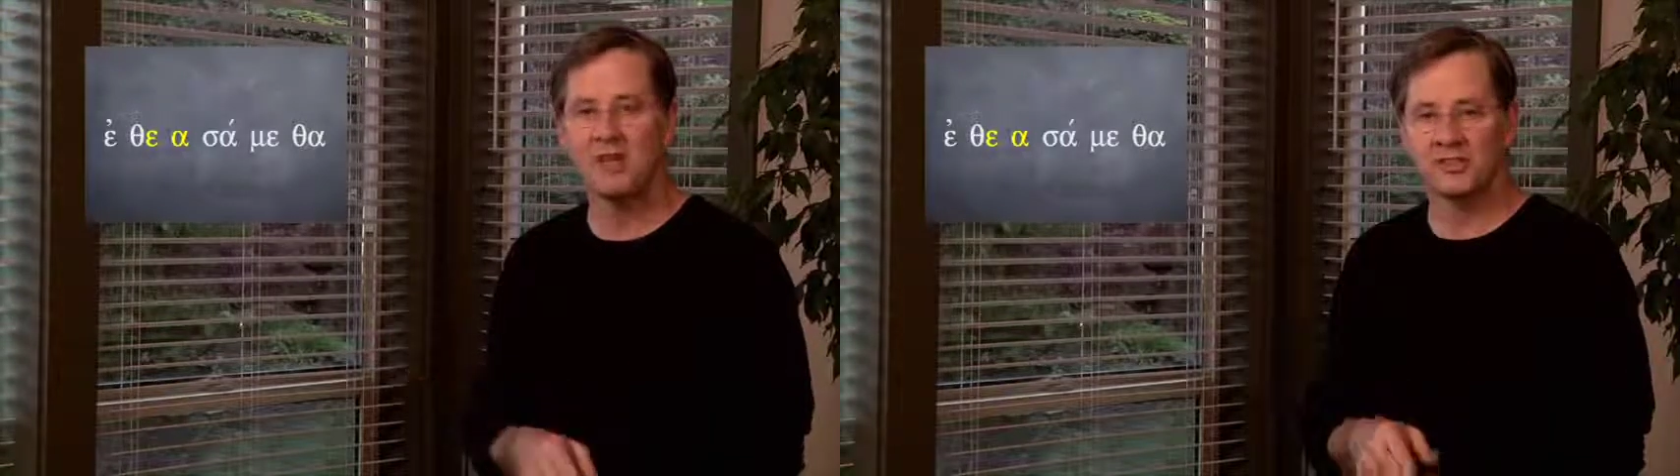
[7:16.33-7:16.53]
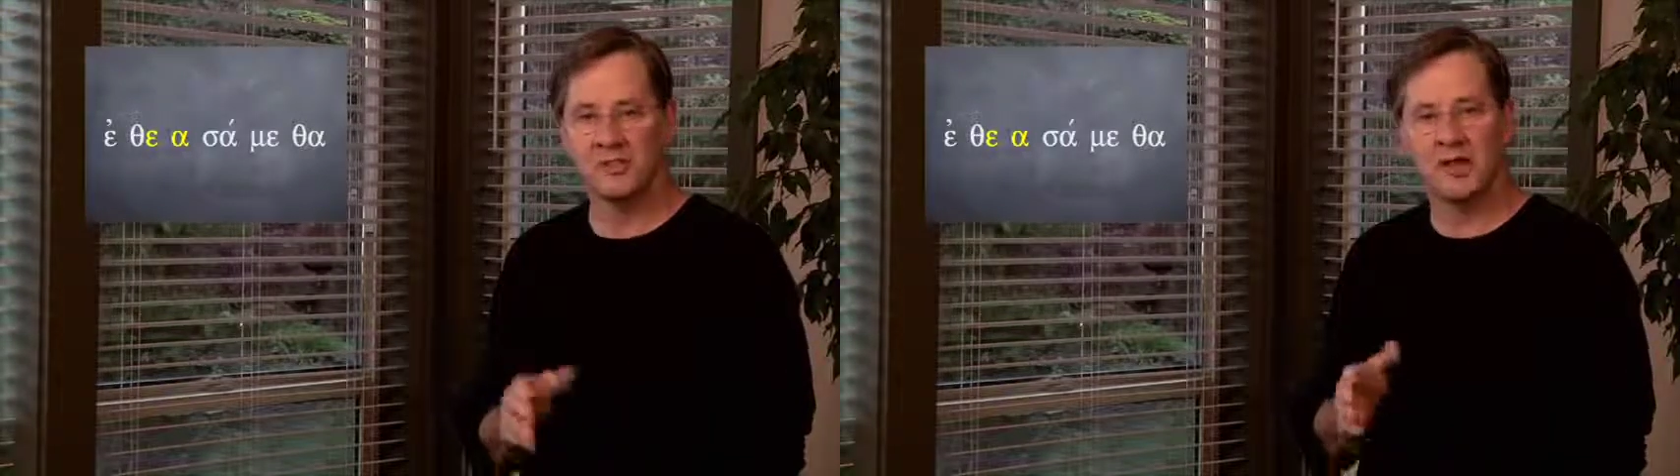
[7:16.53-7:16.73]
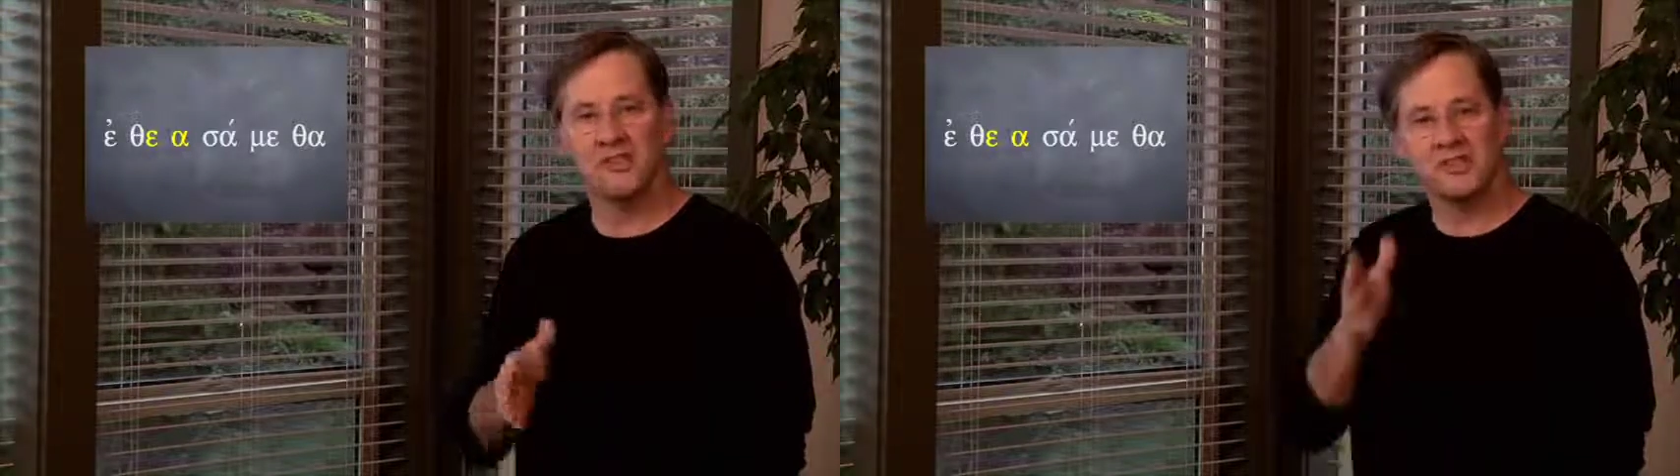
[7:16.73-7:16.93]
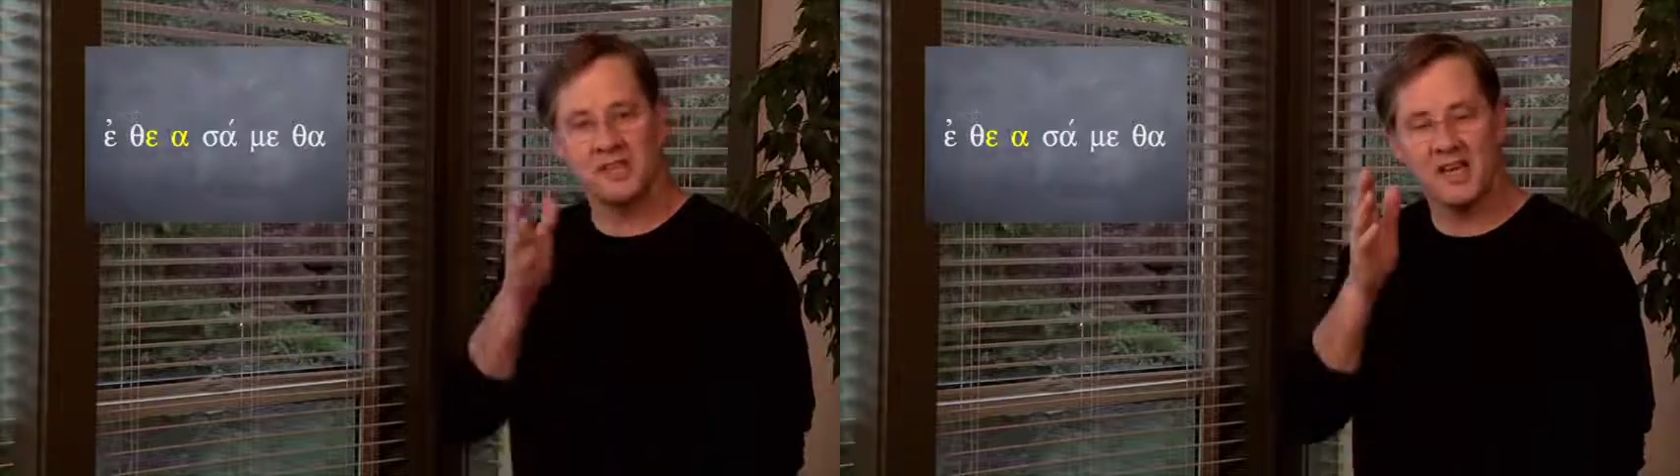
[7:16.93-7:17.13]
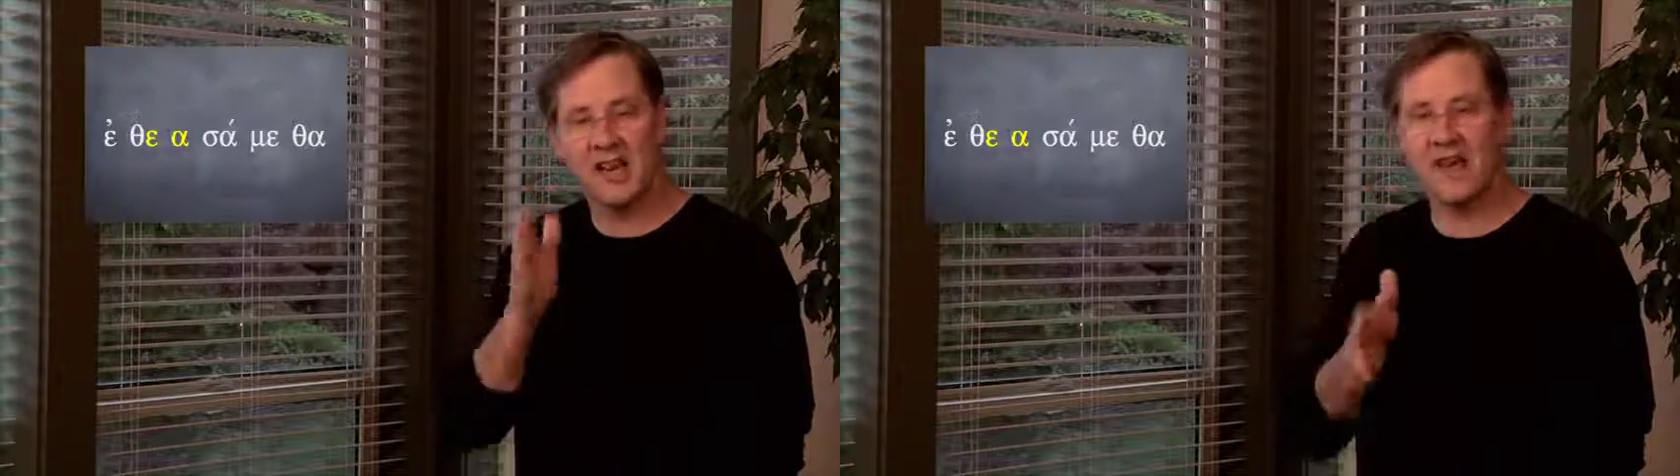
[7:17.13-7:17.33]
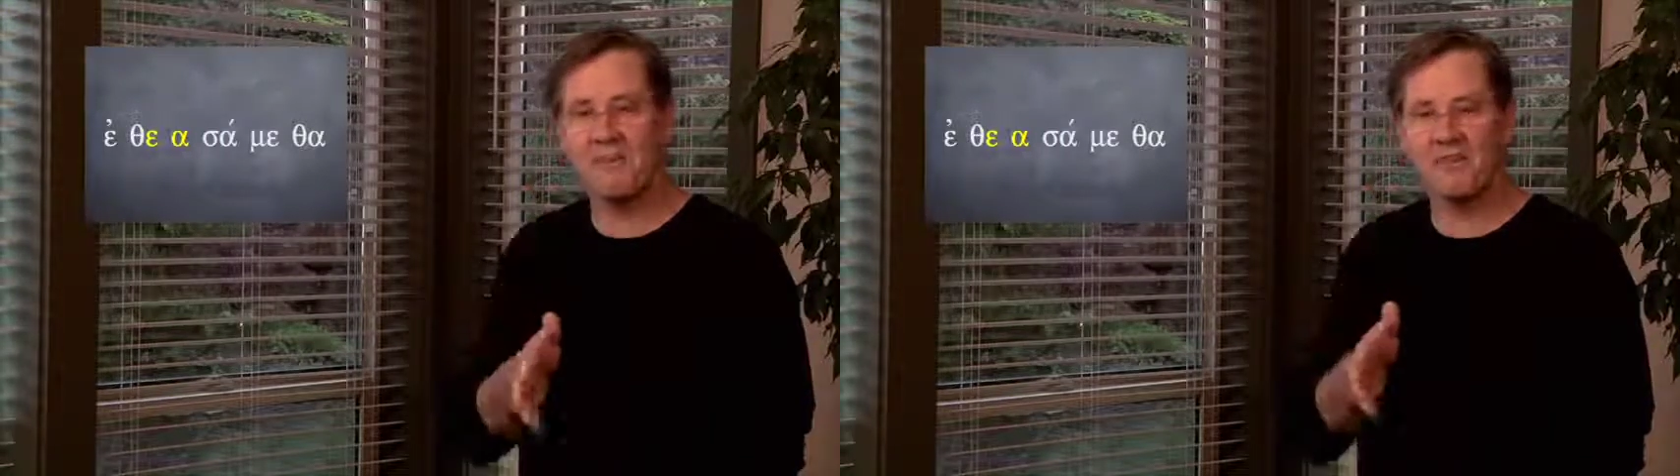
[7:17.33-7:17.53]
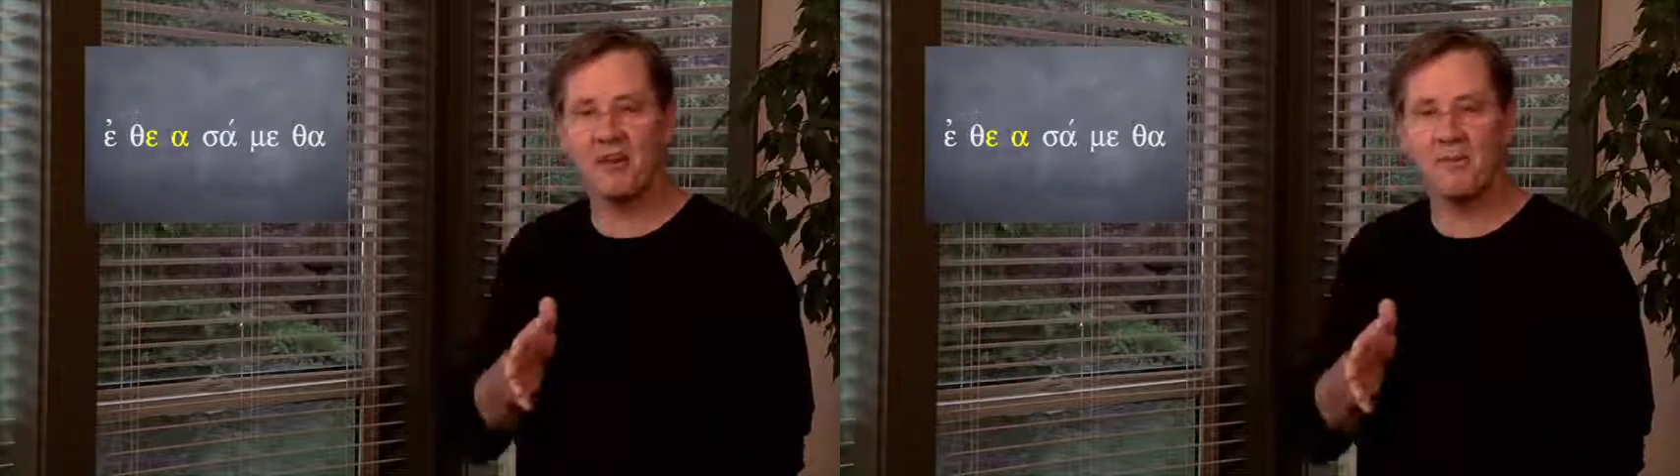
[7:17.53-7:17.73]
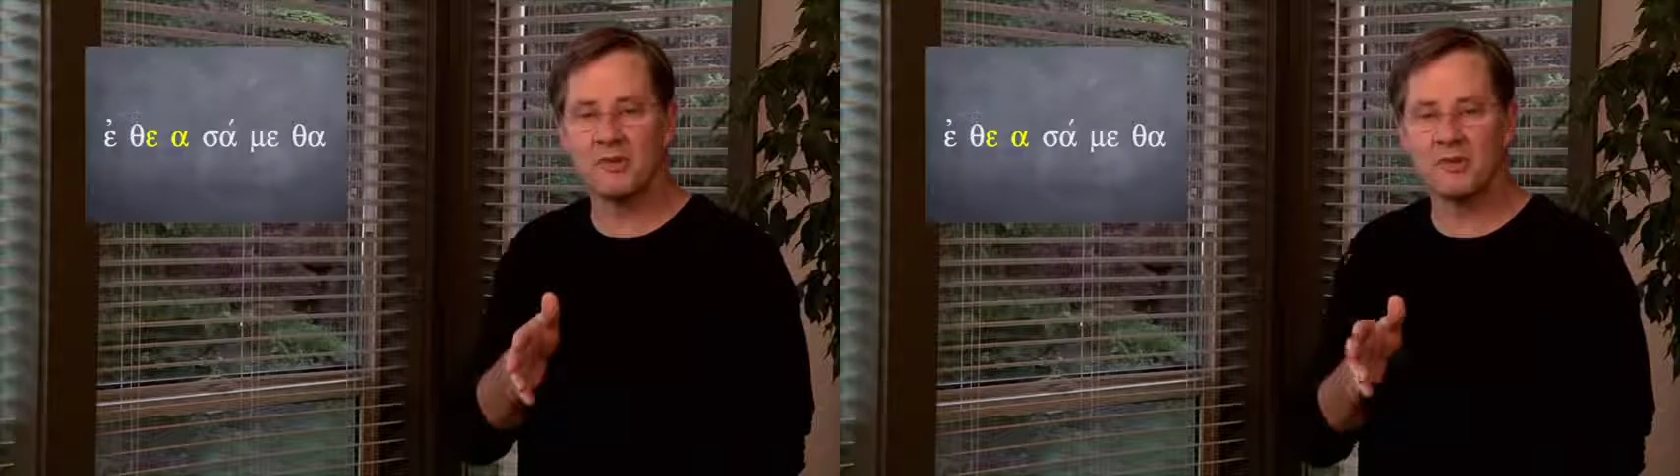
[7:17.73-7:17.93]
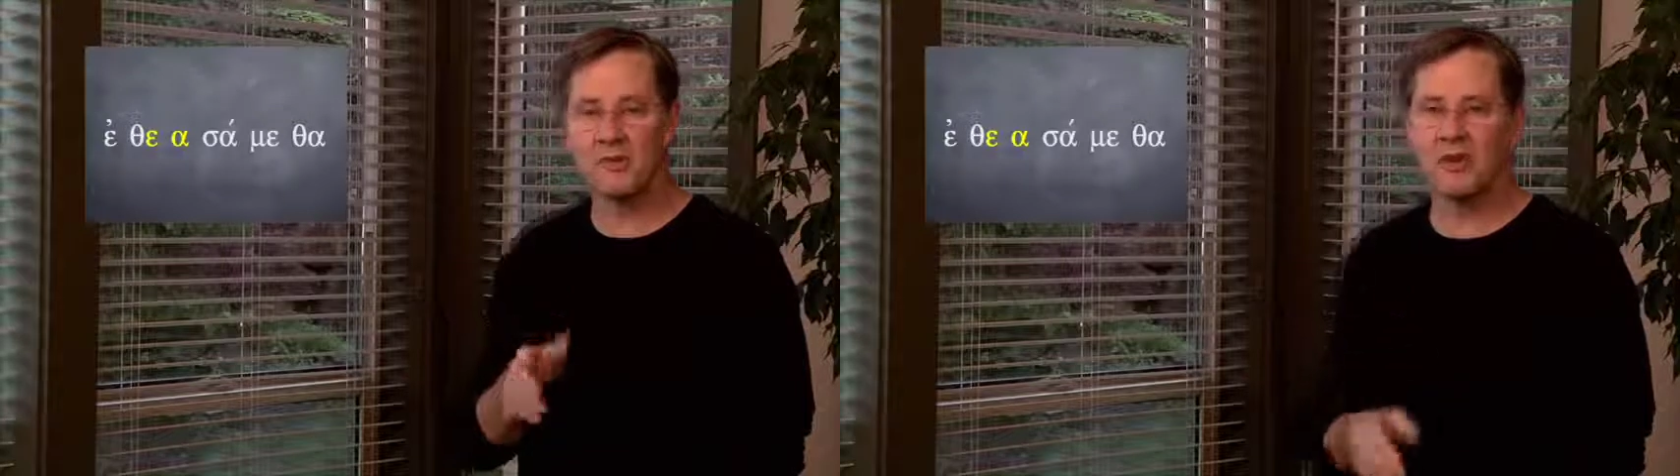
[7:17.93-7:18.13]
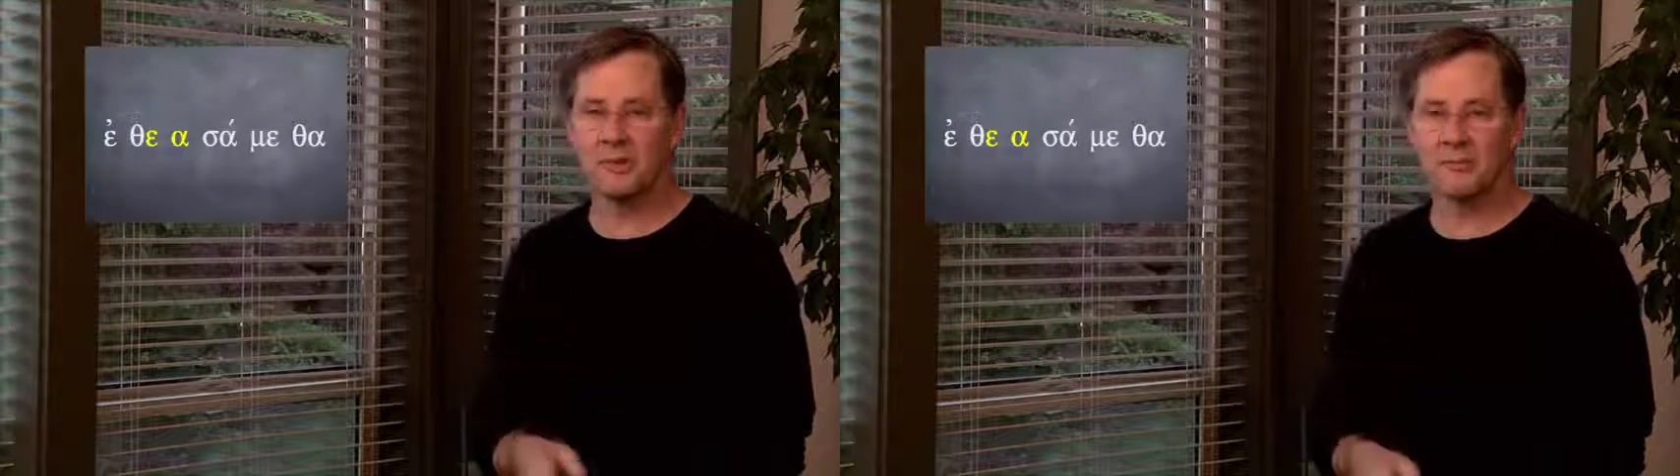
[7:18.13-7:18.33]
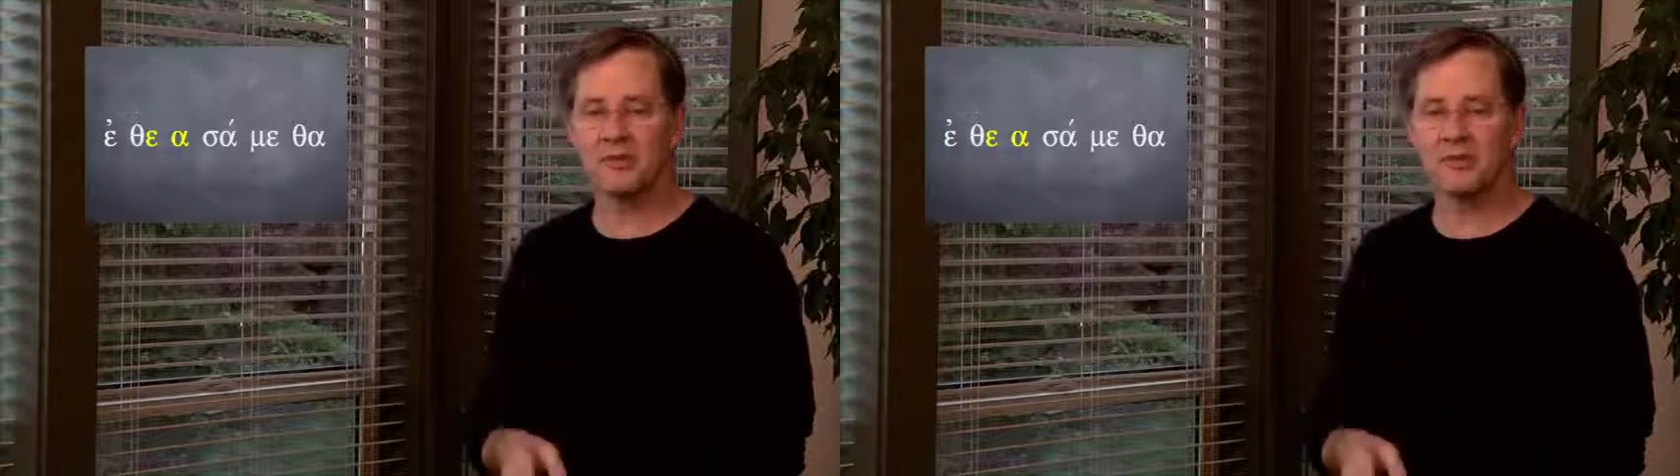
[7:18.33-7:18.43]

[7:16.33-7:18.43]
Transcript: So you have to syllabify between them.